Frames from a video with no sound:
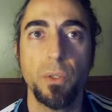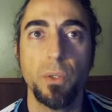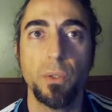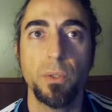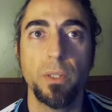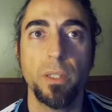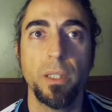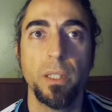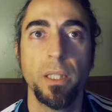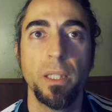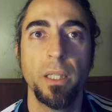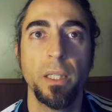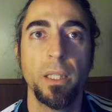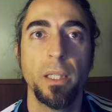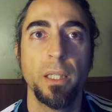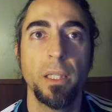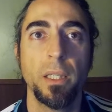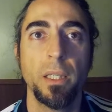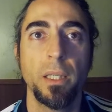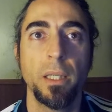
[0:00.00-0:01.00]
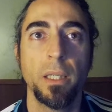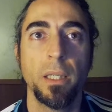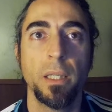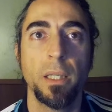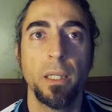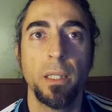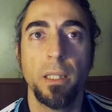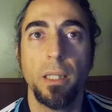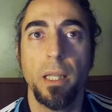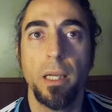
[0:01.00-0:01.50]
all.
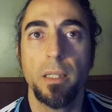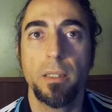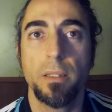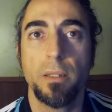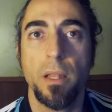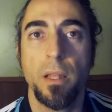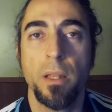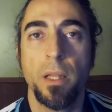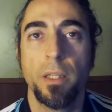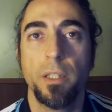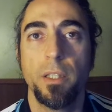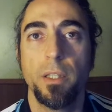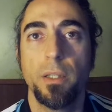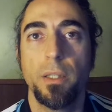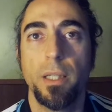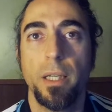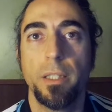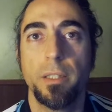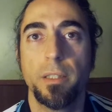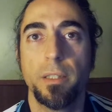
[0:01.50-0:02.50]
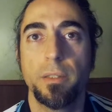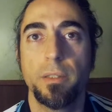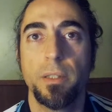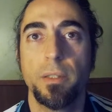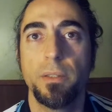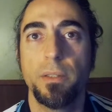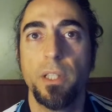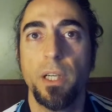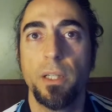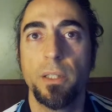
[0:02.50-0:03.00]
And less than a year later
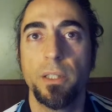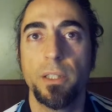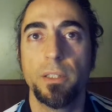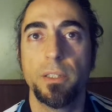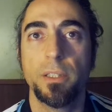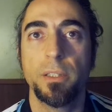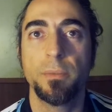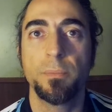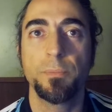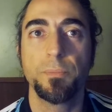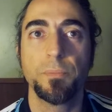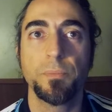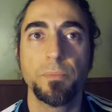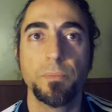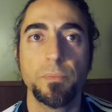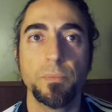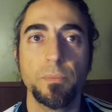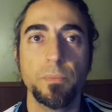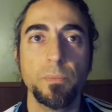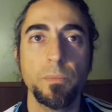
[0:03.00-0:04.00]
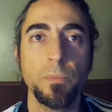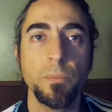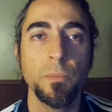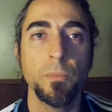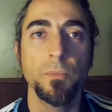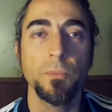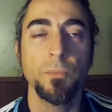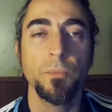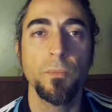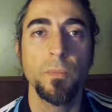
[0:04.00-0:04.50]
they'd done it.
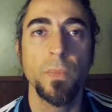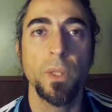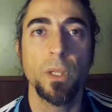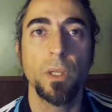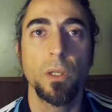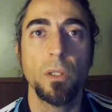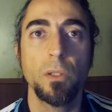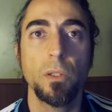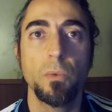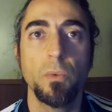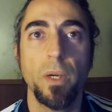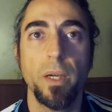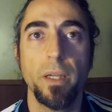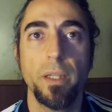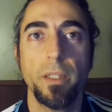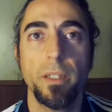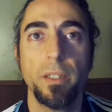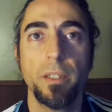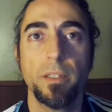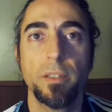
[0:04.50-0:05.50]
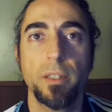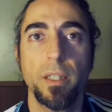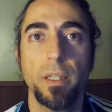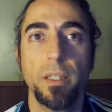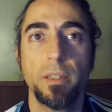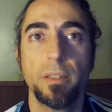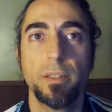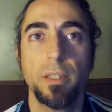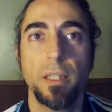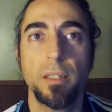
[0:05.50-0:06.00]
Codaway
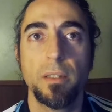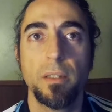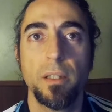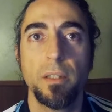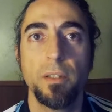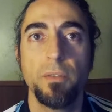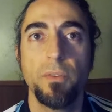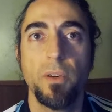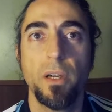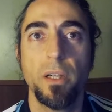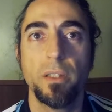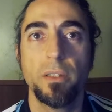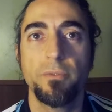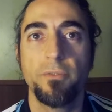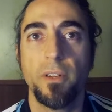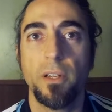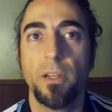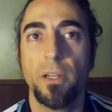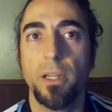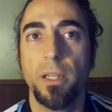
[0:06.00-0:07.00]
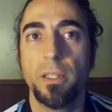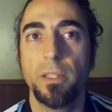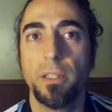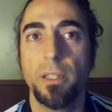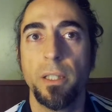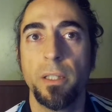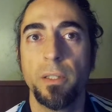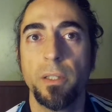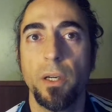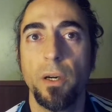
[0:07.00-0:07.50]
says that the device Farhadi
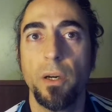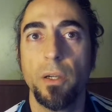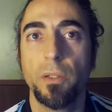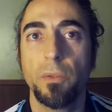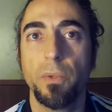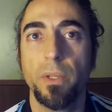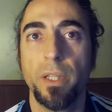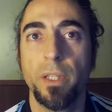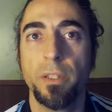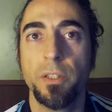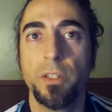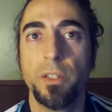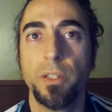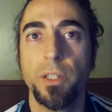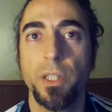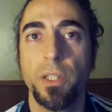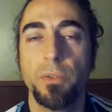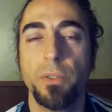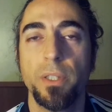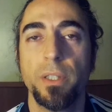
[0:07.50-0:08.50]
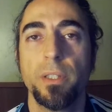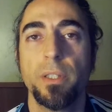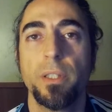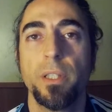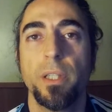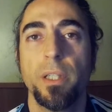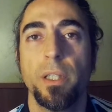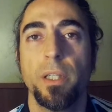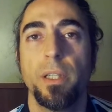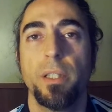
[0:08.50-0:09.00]
and hardware engineering
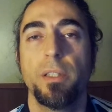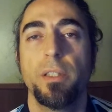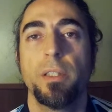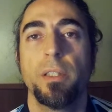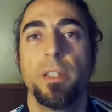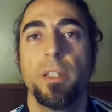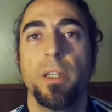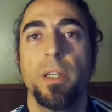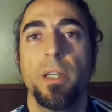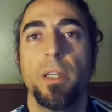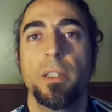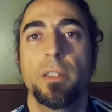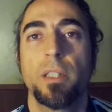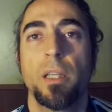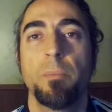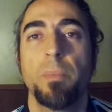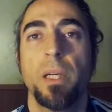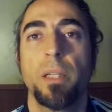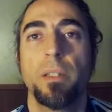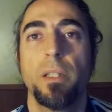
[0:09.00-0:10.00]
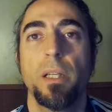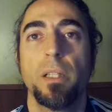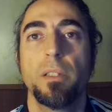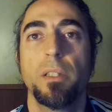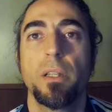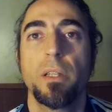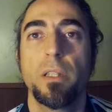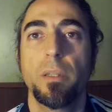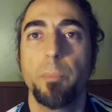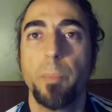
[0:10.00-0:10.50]
head
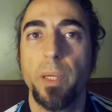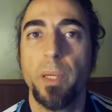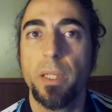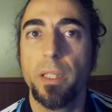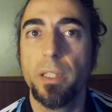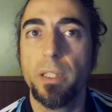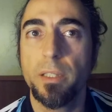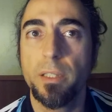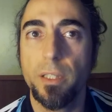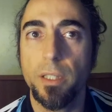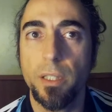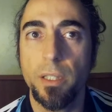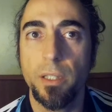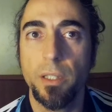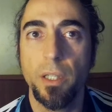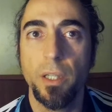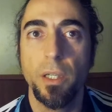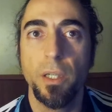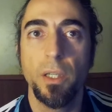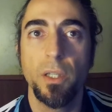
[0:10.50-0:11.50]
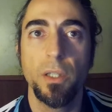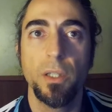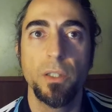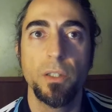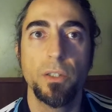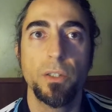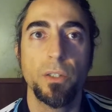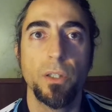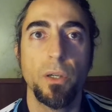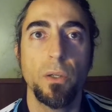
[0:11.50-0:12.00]
Samanadari Parisi
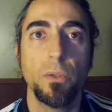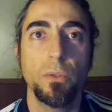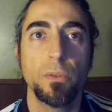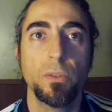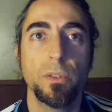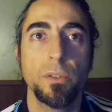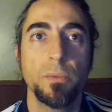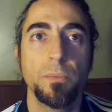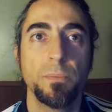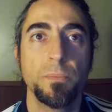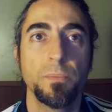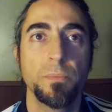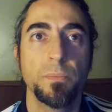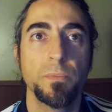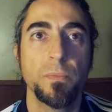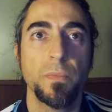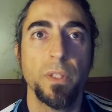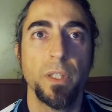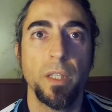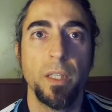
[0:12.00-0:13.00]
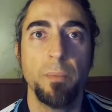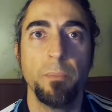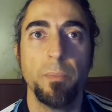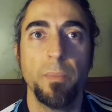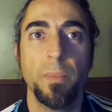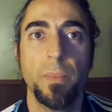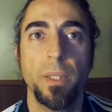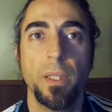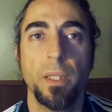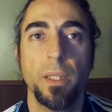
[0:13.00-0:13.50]
showed him